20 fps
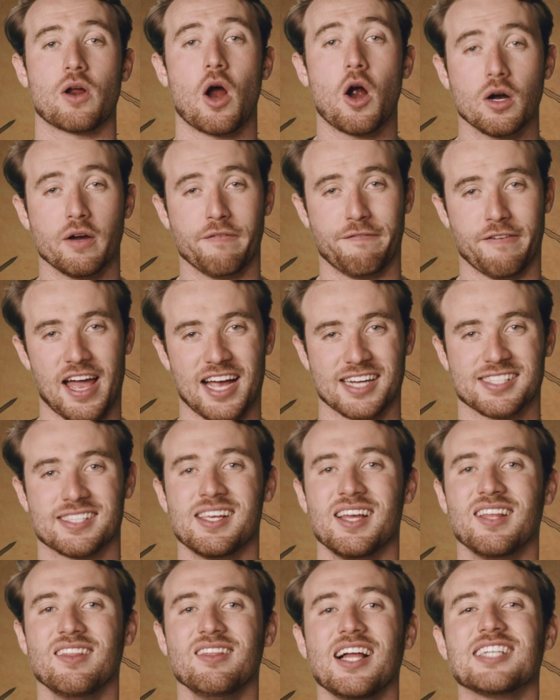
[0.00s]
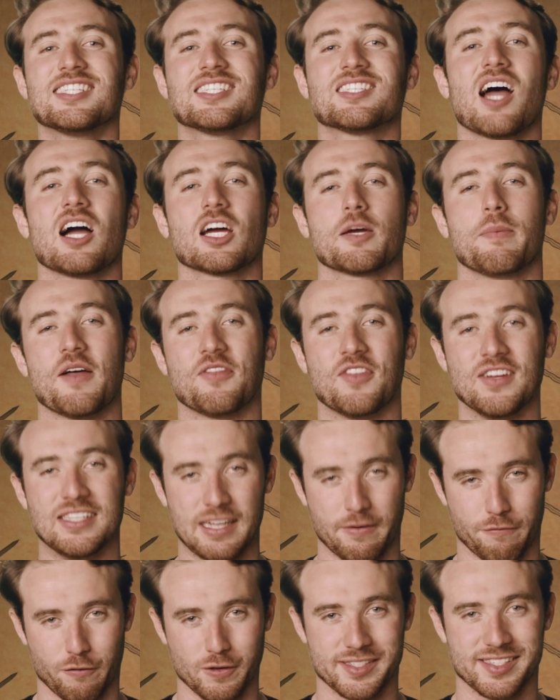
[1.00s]
artifacts, let's talk about the
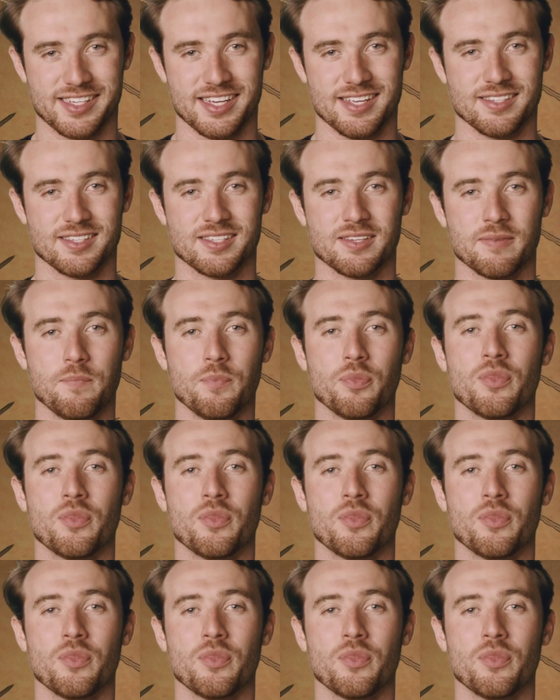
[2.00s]
differences.